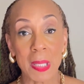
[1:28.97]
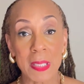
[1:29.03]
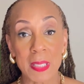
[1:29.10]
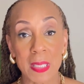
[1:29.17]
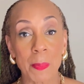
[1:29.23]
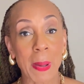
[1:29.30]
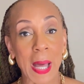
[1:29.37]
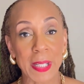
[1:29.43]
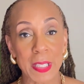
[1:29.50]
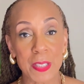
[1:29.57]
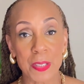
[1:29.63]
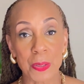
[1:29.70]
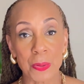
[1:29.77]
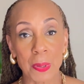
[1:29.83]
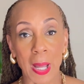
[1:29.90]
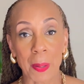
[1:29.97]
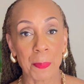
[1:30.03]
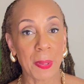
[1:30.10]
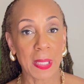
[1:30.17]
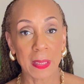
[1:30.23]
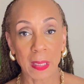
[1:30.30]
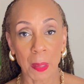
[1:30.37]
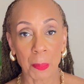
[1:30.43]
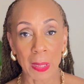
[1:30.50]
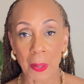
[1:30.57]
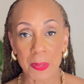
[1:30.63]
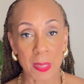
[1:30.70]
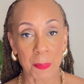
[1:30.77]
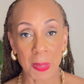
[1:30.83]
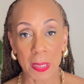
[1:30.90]
is a bodysuit I picked up when I
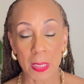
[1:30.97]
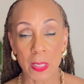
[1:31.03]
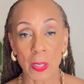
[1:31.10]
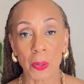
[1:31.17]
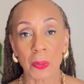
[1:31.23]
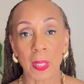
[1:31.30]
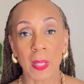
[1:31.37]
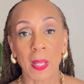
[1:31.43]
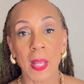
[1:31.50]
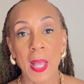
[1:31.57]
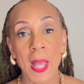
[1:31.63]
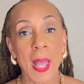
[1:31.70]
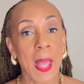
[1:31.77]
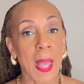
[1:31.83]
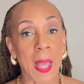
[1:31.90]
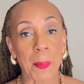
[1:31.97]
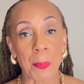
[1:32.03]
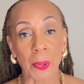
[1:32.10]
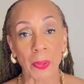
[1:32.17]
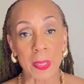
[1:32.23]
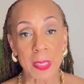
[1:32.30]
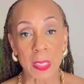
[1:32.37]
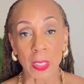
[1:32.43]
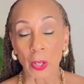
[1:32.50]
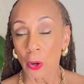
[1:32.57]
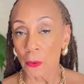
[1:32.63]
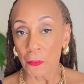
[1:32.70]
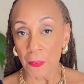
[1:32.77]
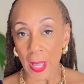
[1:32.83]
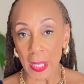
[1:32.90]
was in Minnesota at Burlington
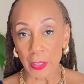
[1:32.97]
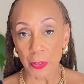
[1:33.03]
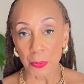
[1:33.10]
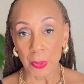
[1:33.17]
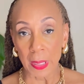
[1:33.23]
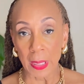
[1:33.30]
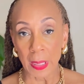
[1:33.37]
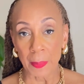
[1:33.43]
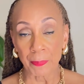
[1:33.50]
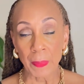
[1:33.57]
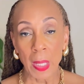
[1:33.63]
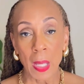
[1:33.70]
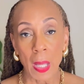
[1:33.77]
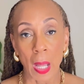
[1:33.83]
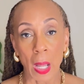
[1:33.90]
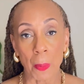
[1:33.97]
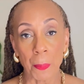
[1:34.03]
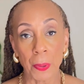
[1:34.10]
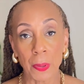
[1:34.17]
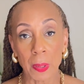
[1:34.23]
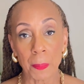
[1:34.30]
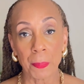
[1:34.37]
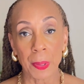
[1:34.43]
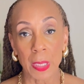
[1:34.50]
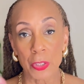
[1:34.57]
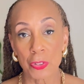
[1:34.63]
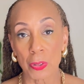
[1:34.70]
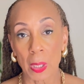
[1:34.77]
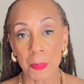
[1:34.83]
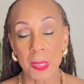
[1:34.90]
Coat Factory. I'll put a
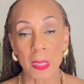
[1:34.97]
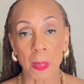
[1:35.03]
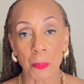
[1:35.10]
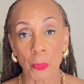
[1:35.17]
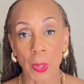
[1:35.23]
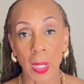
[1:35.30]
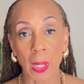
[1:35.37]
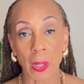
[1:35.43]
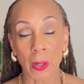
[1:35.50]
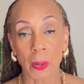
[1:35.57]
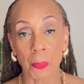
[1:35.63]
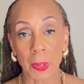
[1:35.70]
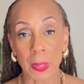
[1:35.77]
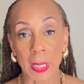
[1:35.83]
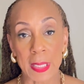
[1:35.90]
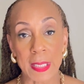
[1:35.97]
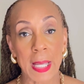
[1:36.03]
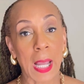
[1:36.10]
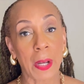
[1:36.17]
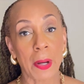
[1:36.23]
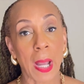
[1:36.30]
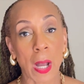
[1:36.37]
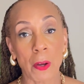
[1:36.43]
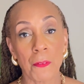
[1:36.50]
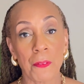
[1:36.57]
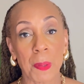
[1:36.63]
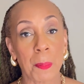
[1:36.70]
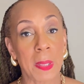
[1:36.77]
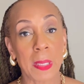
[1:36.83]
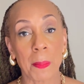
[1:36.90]
picture up somewhere with the entire
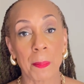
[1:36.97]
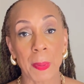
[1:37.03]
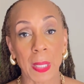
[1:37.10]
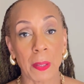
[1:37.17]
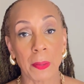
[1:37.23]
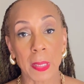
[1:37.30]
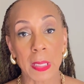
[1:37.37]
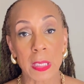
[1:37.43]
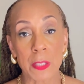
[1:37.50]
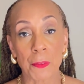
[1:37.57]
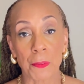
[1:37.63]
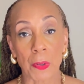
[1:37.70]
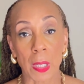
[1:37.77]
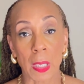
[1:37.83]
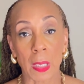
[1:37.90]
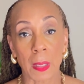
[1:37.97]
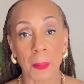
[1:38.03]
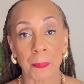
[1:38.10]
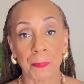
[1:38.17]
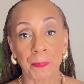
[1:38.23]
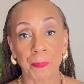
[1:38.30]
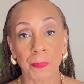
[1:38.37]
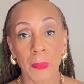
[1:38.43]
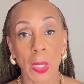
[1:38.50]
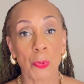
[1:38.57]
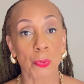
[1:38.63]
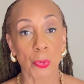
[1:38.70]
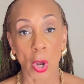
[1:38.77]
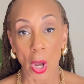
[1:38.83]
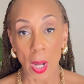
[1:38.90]
outfit, but the belt is from
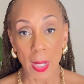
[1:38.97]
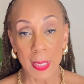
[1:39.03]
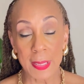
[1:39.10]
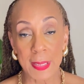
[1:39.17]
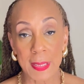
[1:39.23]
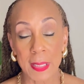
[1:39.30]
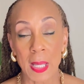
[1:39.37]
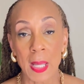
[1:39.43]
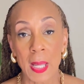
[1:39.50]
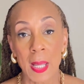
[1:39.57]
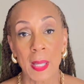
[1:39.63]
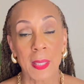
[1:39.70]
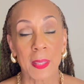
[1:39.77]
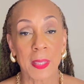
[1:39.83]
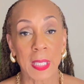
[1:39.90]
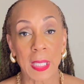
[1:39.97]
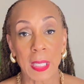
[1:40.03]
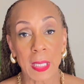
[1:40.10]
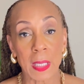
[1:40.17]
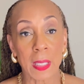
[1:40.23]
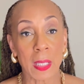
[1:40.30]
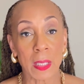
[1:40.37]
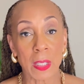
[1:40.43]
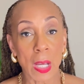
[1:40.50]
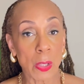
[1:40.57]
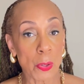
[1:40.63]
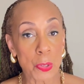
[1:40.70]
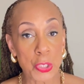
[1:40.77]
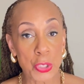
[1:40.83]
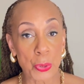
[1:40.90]
Ross. The
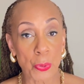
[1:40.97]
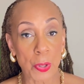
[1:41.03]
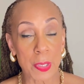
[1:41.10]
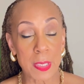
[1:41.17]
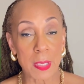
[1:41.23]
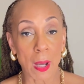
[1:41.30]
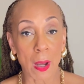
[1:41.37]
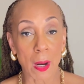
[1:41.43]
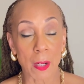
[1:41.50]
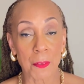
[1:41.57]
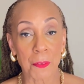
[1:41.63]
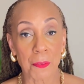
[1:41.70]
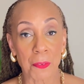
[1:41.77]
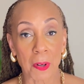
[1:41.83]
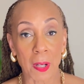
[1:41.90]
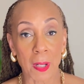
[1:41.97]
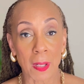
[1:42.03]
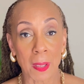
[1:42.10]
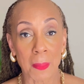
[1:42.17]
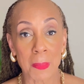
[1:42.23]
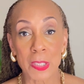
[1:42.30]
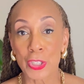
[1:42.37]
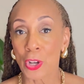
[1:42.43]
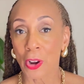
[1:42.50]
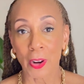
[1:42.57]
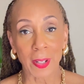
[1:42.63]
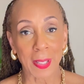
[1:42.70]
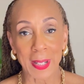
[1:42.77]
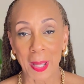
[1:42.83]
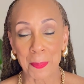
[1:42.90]
yellow shorts are from
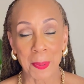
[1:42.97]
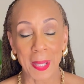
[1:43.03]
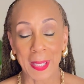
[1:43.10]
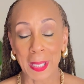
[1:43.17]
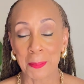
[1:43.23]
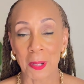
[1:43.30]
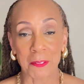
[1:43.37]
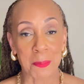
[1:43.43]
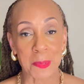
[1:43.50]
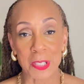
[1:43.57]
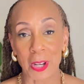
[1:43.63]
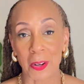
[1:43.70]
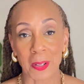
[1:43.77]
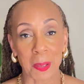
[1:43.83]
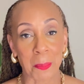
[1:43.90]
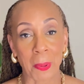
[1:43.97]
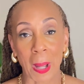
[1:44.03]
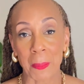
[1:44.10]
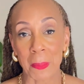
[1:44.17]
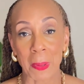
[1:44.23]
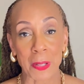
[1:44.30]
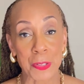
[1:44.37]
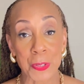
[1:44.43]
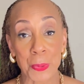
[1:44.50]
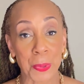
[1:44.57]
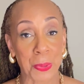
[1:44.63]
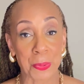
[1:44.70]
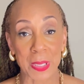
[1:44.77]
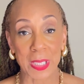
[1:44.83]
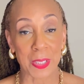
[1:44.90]
Target. I picked them up from Target probably about 2 or
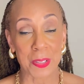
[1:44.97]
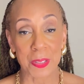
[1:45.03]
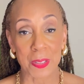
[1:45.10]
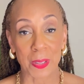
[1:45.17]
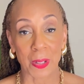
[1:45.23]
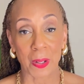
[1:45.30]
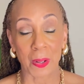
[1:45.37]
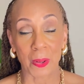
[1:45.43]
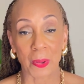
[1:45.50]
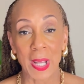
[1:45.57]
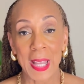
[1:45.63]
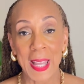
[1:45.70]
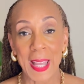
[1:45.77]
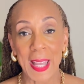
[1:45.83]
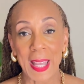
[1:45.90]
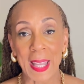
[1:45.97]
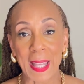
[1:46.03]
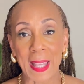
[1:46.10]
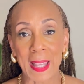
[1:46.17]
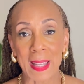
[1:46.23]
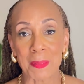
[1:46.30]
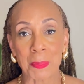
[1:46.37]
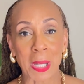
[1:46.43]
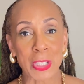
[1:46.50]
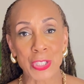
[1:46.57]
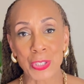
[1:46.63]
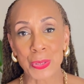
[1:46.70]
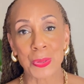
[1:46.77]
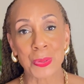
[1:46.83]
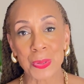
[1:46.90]
3 years ago. And my
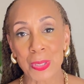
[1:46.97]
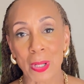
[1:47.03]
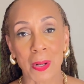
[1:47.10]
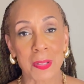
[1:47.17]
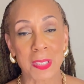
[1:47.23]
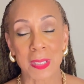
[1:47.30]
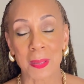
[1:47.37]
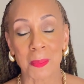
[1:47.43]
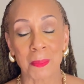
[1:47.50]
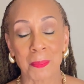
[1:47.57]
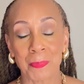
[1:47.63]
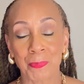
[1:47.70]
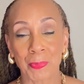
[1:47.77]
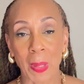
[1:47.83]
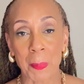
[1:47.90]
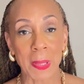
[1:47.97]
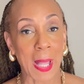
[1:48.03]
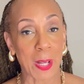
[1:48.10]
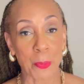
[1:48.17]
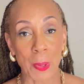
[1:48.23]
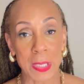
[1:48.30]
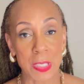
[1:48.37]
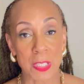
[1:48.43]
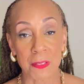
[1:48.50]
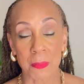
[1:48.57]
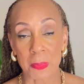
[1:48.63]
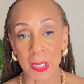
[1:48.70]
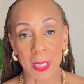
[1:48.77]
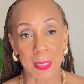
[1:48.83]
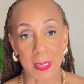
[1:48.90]
shoes are some black wedges from
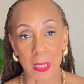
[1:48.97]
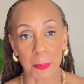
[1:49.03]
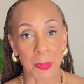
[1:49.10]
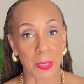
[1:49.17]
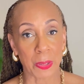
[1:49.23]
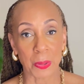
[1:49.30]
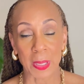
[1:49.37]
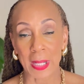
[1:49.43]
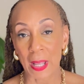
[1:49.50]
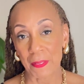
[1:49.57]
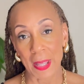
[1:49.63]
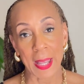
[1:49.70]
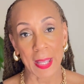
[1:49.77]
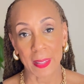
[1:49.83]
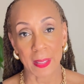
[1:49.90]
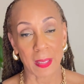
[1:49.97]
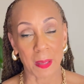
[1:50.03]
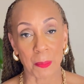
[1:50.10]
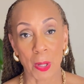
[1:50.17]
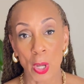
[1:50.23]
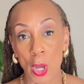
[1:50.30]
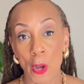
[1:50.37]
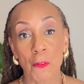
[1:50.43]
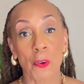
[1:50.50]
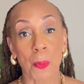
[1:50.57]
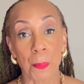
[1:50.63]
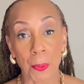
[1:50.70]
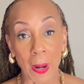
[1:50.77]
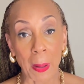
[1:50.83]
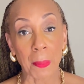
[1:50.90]
DSW, and I've had them for
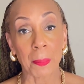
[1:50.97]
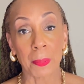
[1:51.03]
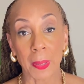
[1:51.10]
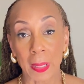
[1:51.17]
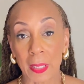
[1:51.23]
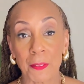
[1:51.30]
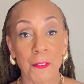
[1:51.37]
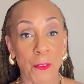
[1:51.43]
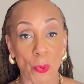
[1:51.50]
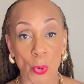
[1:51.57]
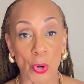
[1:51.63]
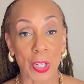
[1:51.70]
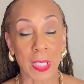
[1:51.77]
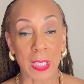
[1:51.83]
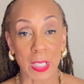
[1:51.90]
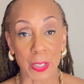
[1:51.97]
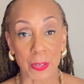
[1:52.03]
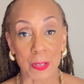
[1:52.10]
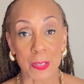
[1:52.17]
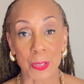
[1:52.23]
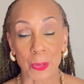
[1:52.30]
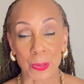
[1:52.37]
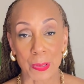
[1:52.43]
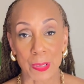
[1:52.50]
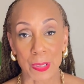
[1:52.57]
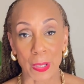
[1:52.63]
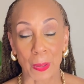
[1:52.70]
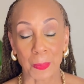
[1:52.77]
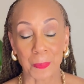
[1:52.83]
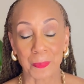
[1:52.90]
probably 4 years or so.